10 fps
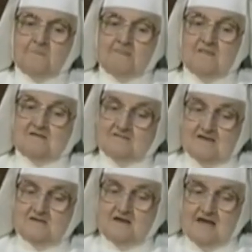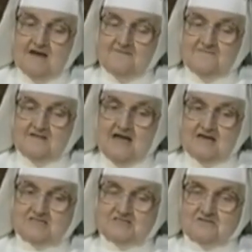And then you have to
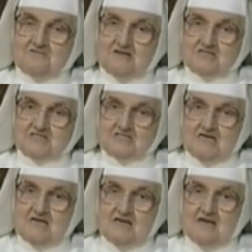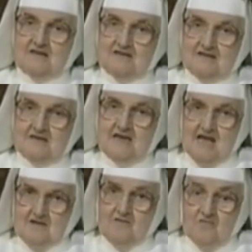ask your question
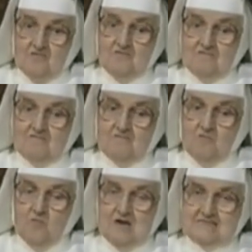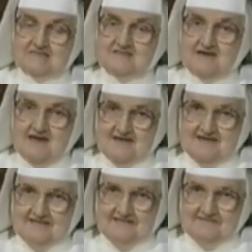now, what then?
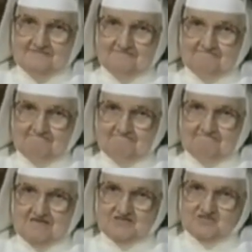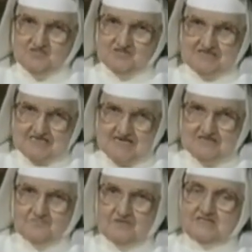And so tonight,
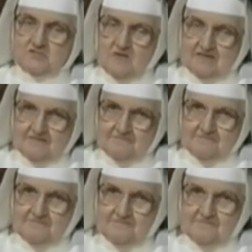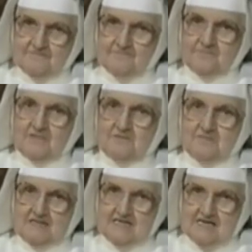please welcome
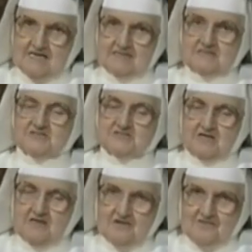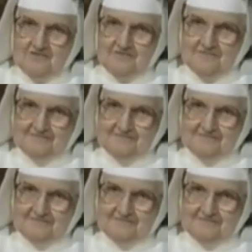Maria Saraco.